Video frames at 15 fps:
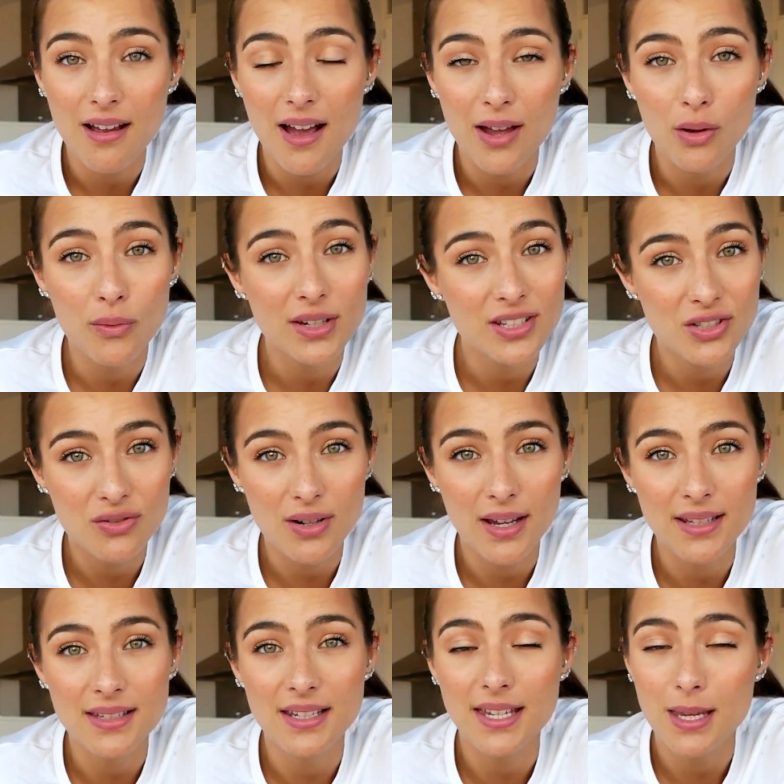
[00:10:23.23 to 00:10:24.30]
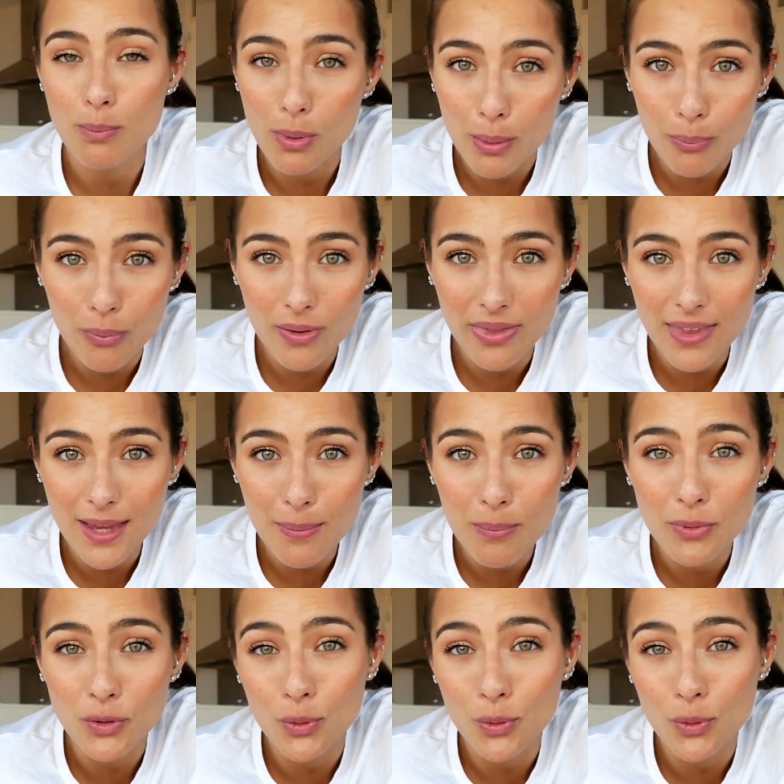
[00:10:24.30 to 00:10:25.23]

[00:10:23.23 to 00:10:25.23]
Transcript: I always try to keep up with them.